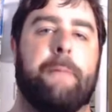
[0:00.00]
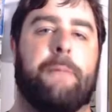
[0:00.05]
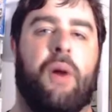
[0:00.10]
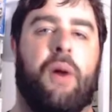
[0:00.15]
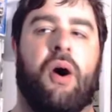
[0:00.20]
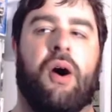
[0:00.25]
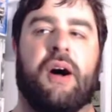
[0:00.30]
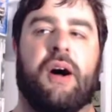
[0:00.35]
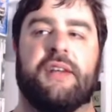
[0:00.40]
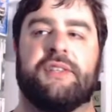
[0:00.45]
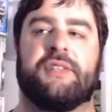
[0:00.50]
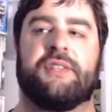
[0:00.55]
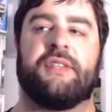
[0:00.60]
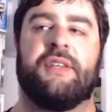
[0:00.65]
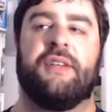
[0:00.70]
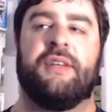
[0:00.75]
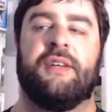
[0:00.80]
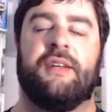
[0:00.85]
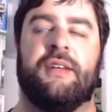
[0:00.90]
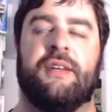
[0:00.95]
boss.
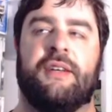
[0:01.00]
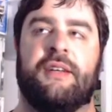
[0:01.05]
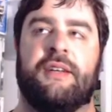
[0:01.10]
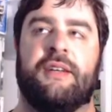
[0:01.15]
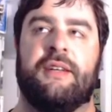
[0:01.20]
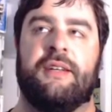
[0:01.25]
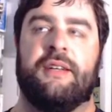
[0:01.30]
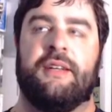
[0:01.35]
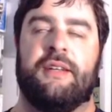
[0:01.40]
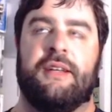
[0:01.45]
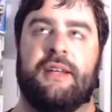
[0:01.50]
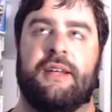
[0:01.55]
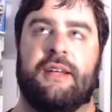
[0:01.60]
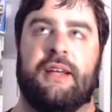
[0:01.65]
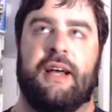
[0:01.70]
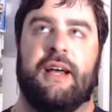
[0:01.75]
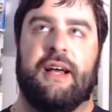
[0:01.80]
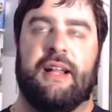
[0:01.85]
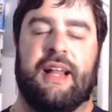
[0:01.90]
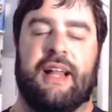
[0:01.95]

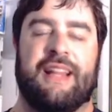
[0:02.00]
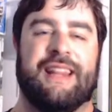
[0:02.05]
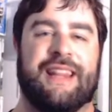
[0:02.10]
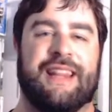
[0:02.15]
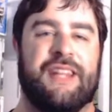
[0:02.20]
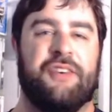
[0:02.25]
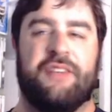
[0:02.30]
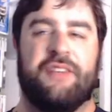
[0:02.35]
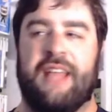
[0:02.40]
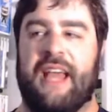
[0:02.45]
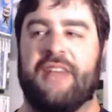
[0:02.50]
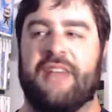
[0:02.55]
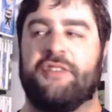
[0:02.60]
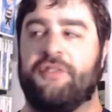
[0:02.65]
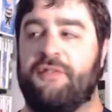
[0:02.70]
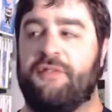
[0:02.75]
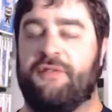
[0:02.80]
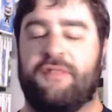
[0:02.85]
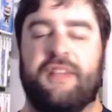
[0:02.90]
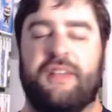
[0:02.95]
I literally had to
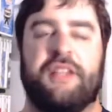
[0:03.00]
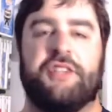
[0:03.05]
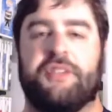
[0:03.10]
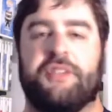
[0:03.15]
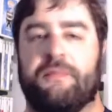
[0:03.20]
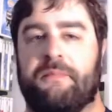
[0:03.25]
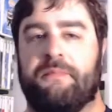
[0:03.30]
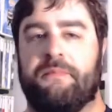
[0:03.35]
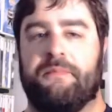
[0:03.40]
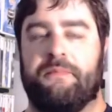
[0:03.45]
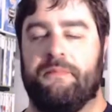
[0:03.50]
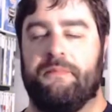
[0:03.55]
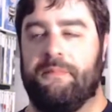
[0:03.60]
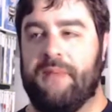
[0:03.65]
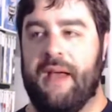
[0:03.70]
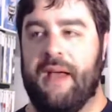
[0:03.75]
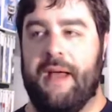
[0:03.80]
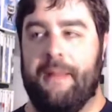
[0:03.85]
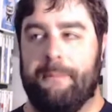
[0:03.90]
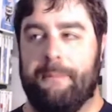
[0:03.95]
finish
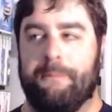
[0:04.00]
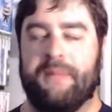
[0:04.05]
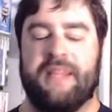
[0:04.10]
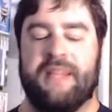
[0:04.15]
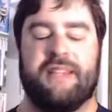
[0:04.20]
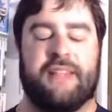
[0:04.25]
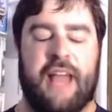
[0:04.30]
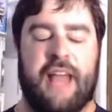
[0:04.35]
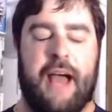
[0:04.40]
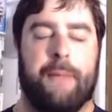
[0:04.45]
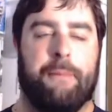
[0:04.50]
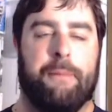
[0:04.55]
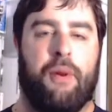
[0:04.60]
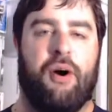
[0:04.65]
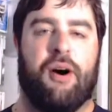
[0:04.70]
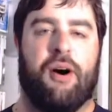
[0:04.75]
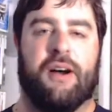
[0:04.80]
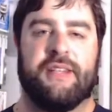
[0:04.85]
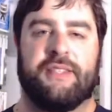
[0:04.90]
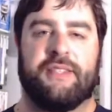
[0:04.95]
and beat that
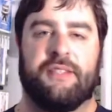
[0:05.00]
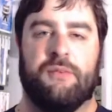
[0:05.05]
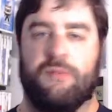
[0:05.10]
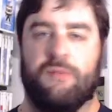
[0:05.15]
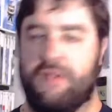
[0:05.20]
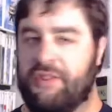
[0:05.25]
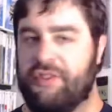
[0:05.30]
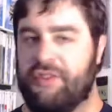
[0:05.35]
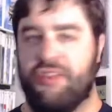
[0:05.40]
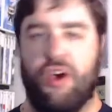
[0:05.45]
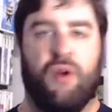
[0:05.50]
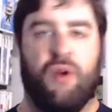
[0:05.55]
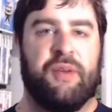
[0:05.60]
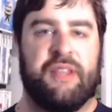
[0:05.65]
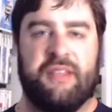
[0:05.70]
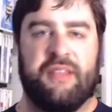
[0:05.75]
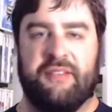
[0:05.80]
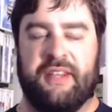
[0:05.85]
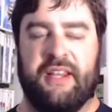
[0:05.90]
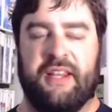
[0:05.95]
boss with no
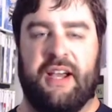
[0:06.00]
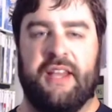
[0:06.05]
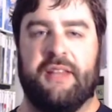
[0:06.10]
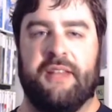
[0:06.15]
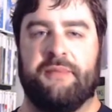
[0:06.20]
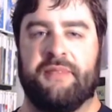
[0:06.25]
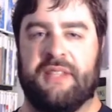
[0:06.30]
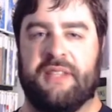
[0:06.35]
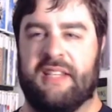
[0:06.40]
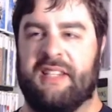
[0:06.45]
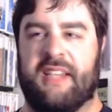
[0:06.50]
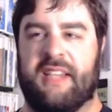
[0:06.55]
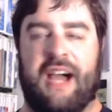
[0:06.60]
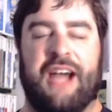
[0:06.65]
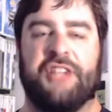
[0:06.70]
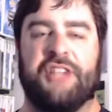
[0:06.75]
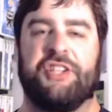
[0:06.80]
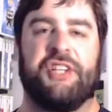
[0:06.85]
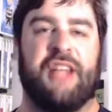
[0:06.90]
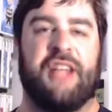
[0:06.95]
healing items and
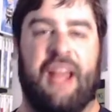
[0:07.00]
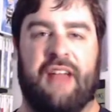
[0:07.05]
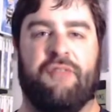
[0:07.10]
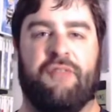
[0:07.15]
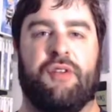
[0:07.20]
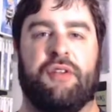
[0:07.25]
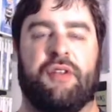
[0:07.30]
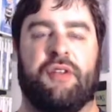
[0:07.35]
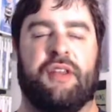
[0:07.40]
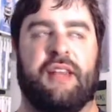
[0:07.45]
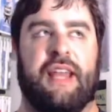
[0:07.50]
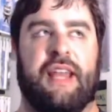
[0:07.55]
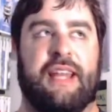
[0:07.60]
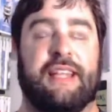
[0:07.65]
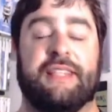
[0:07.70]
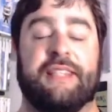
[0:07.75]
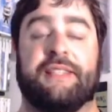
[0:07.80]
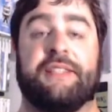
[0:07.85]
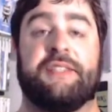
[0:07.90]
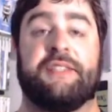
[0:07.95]
dodging everything, and
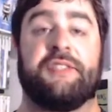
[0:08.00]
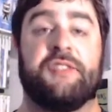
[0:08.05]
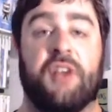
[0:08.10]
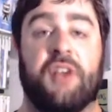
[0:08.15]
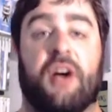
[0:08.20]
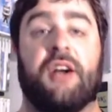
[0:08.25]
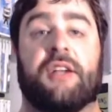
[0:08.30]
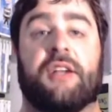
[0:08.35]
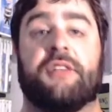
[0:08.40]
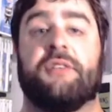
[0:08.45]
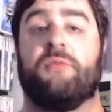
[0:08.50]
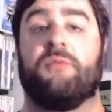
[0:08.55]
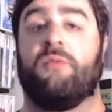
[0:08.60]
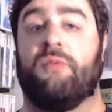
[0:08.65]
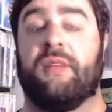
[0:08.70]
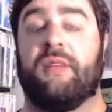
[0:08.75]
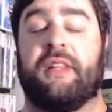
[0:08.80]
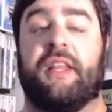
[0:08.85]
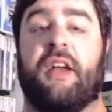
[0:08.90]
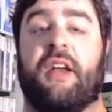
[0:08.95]
it sucked
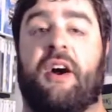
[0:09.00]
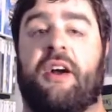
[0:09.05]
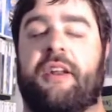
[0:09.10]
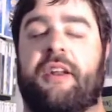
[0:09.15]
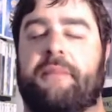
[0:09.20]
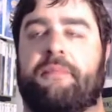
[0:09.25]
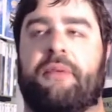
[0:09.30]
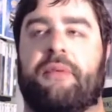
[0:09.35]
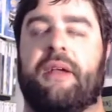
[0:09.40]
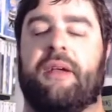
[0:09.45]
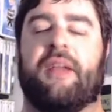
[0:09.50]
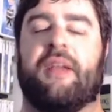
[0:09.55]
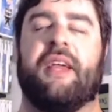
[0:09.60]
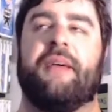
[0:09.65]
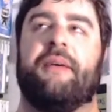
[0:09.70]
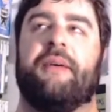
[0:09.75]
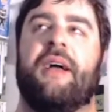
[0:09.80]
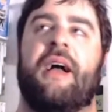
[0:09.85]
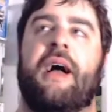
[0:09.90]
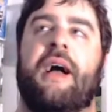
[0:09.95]
really hard.
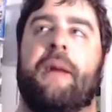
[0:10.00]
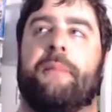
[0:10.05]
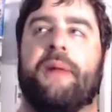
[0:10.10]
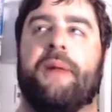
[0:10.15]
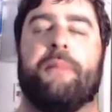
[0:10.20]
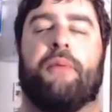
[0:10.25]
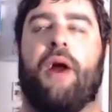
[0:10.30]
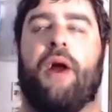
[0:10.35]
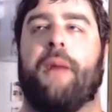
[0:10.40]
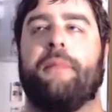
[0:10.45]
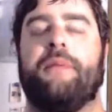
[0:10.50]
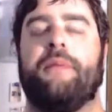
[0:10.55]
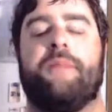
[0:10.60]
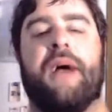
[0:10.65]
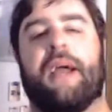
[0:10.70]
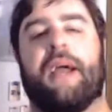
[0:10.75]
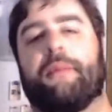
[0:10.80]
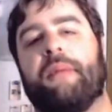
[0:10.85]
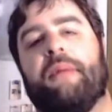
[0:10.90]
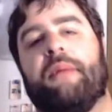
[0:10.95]
But it brought me
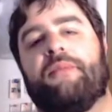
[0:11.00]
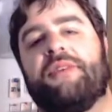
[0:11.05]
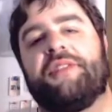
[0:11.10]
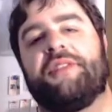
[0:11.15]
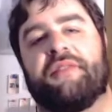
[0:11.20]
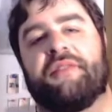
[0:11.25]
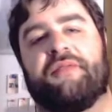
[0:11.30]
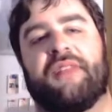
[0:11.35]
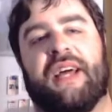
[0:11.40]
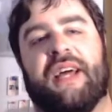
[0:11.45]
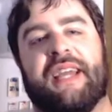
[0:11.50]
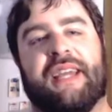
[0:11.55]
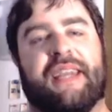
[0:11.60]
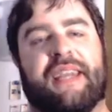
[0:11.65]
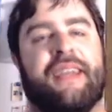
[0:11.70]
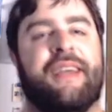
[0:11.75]
back memories of like